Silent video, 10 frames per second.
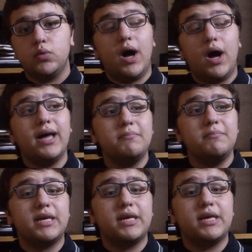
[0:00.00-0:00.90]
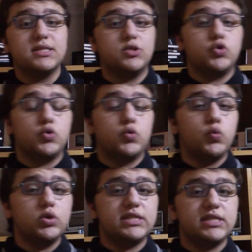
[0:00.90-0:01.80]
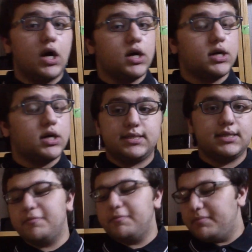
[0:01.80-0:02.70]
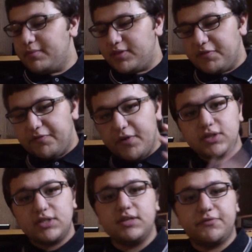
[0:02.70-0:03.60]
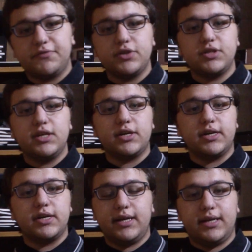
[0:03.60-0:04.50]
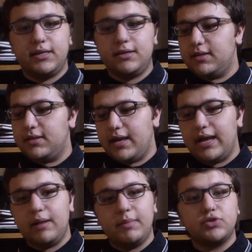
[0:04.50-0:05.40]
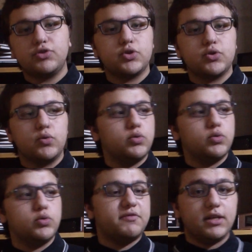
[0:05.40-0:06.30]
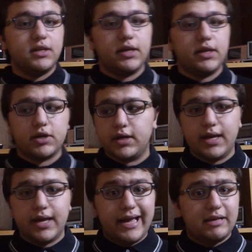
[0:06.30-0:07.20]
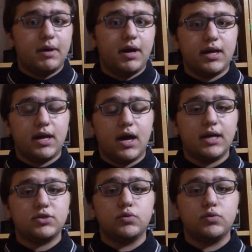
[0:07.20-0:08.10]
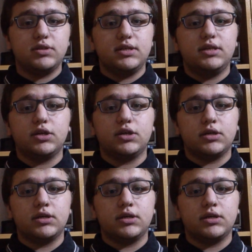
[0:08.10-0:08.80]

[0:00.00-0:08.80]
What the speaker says: Why? Because school sucked. From the first year in elementary school to the final year in my high school senior